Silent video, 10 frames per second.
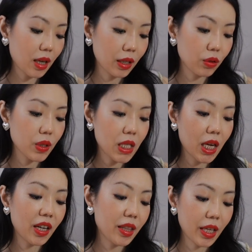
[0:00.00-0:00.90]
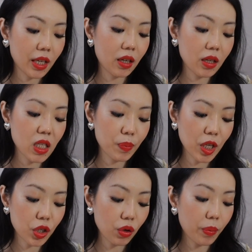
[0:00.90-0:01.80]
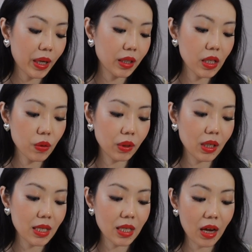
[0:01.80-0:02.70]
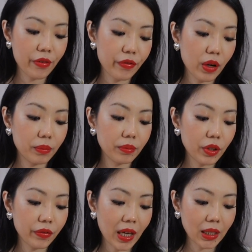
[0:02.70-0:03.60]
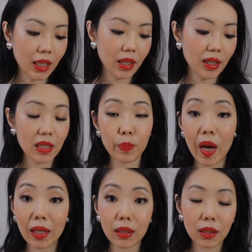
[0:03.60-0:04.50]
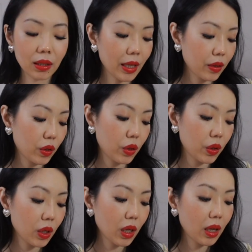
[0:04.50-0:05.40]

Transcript: I don't see anything special about this one aside from the fact that it is patent leather.